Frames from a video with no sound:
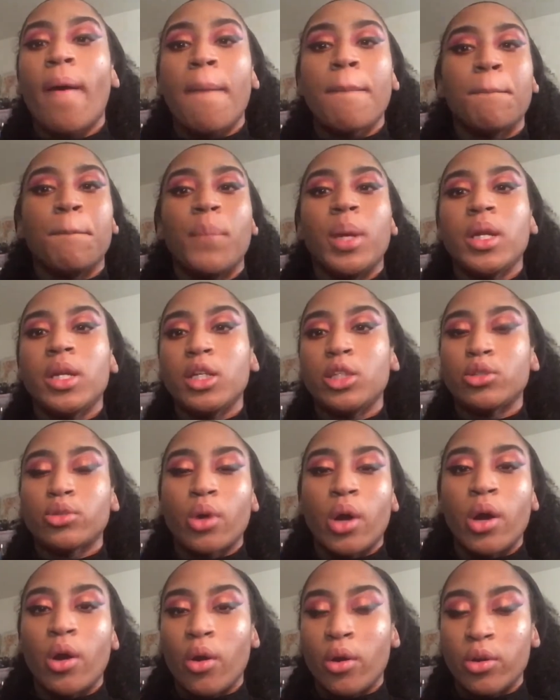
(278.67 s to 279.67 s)
mini
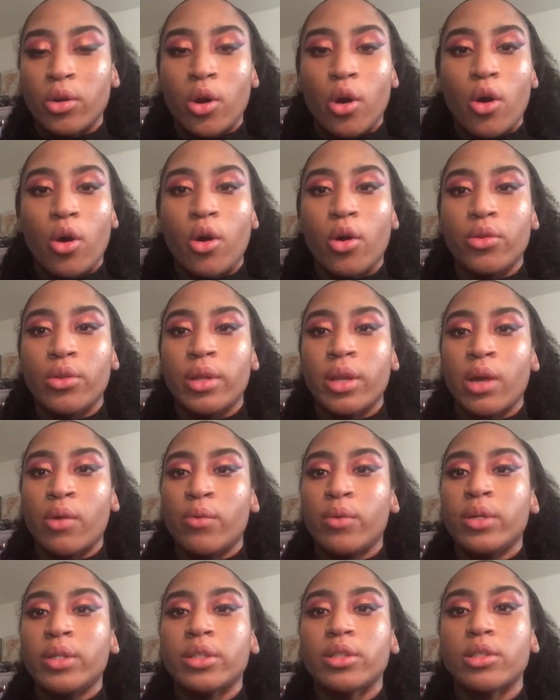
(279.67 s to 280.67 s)
try on haul that I
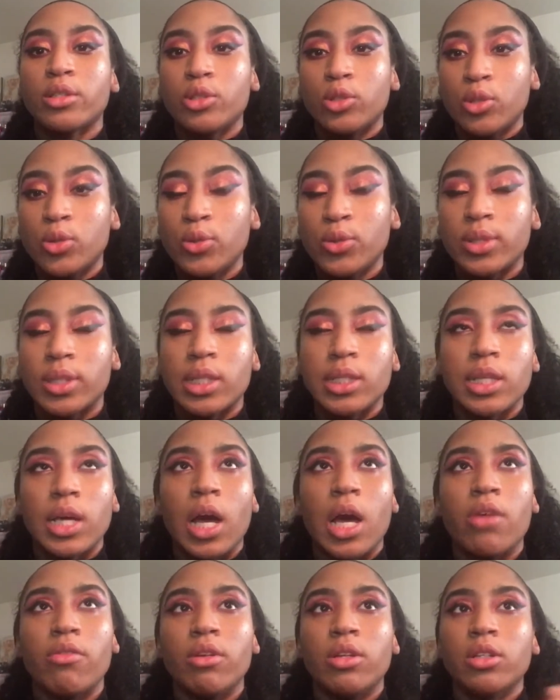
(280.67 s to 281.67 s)
want to do since I
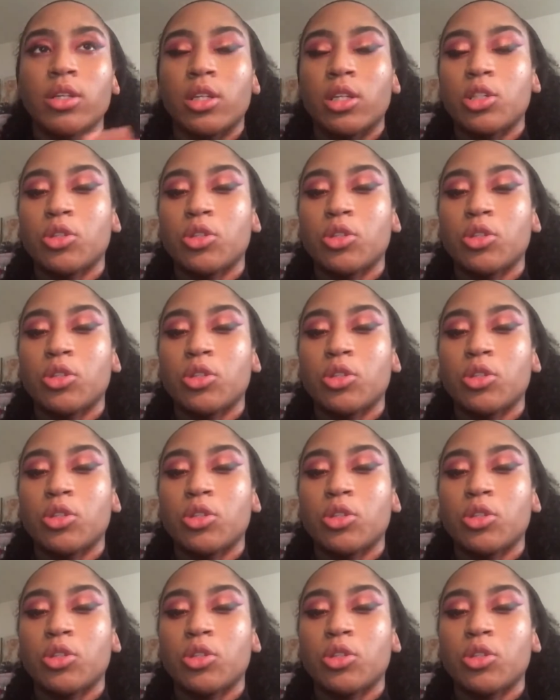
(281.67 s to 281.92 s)
haven't done a